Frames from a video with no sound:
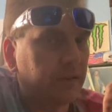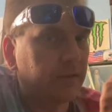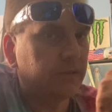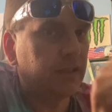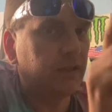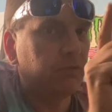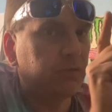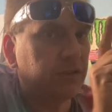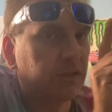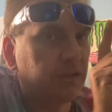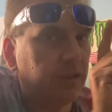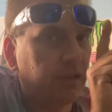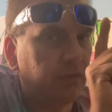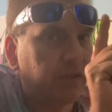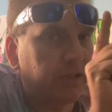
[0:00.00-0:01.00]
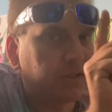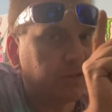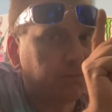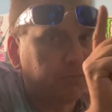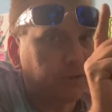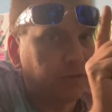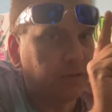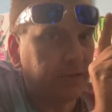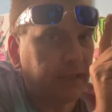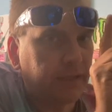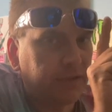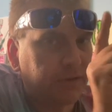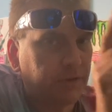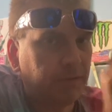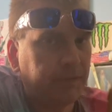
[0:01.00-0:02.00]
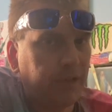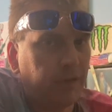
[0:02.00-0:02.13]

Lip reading: because he wants to build a tube